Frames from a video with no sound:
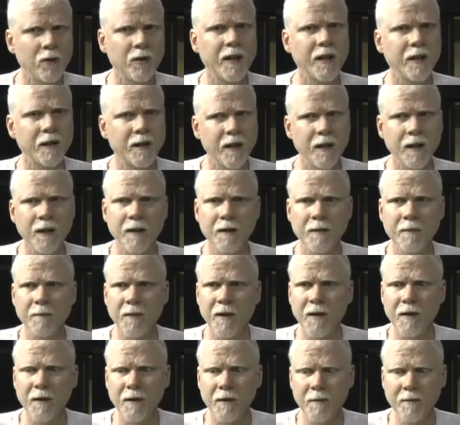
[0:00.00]
like uh,
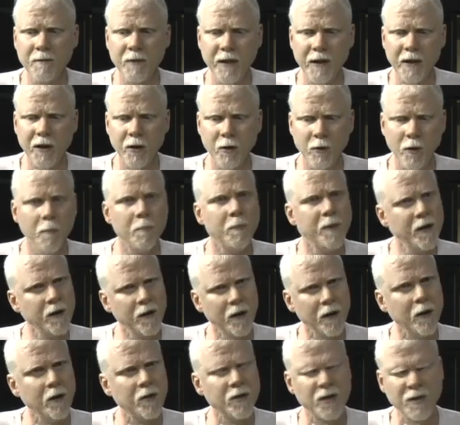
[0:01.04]
uh, liqueur or beer
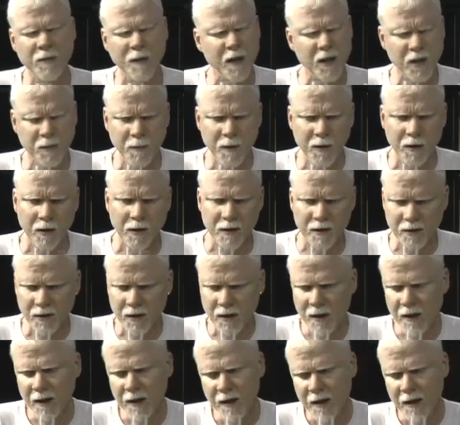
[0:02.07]
or uh, spirits,